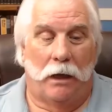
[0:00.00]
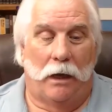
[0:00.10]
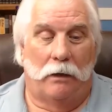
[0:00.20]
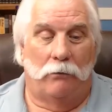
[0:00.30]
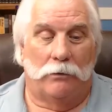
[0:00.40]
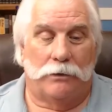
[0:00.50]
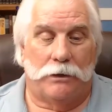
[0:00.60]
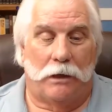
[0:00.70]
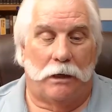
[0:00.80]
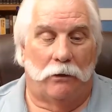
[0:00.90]
And we'll
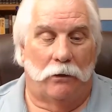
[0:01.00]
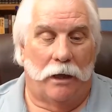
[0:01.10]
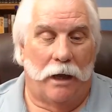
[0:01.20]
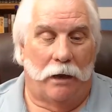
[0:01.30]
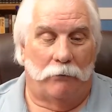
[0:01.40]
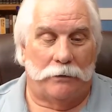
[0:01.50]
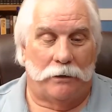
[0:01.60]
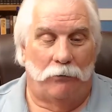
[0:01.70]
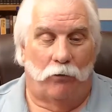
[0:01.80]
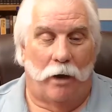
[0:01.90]
see you. Look at that.
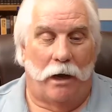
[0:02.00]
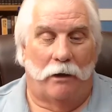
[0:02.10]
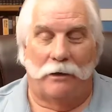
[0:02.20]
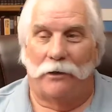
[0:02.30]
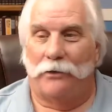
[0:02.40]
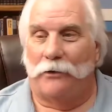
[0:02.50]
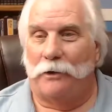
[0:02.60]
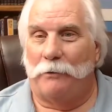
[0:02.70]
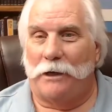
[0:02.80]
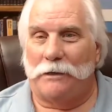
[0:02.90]
Right on
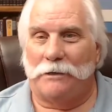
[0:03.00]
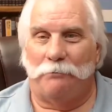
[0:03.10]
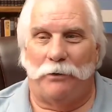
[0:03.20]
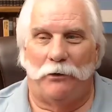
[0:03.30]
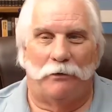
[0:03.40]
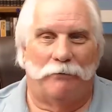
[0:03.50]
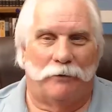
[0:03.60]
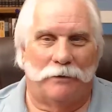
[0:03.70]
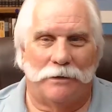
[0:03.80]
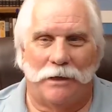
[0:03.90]
30 minutes. Beautiful.
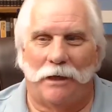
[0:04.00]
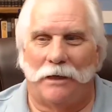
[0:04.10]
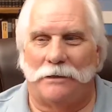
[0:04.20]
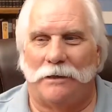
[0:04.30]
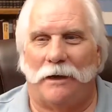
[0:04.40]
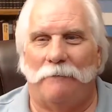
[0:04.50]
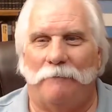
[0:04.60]
See you next time.